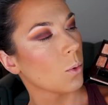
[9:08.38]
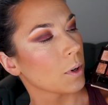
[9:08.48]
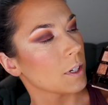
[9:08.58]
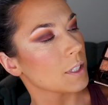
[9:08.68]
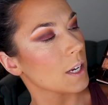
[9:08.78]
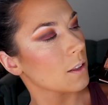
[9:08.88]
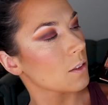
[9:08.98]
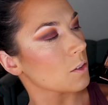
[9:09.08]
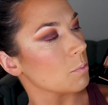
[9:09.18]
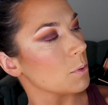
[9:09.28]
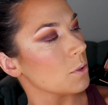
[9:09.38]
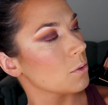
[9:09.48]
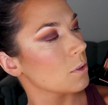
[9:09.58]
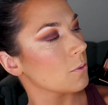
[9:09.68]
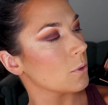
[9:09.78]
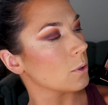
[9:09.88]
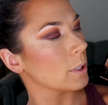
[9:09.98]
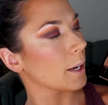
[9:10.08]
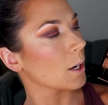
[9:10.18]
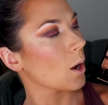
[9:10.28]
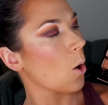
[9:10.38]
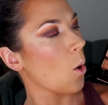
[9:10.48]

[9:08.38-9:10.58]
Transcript: We're gonna take this beautiful, like,